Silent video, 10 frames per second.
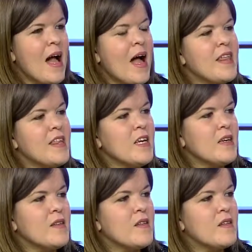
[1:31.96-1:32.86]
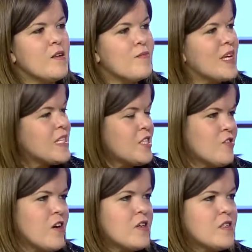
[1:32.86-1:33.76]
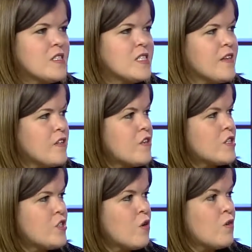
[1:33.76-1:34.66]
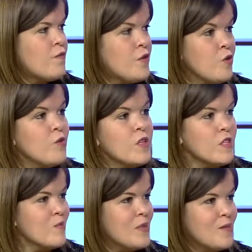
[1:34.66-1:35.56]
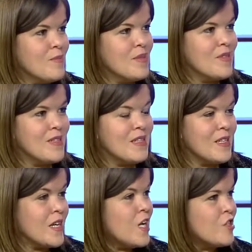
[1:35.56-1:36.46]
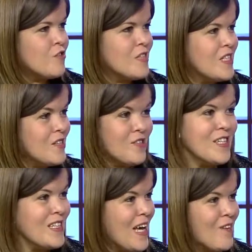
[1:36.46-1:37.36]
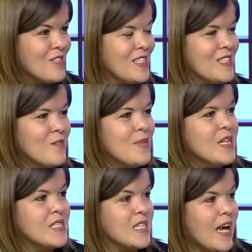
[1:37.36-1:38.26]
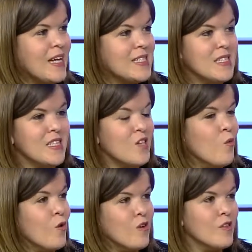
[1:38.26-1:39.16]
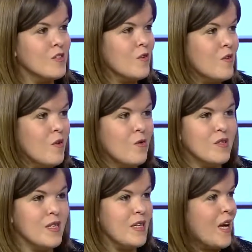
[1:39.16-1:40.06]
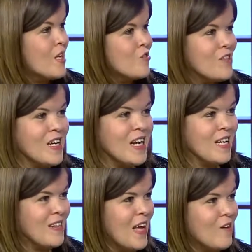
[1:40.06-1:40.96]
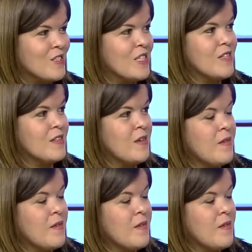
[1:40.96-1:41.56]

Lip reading: I think the biggest struggle is that there are so few little people in the country, 30,000 to be exact, and in the world, only 180,000.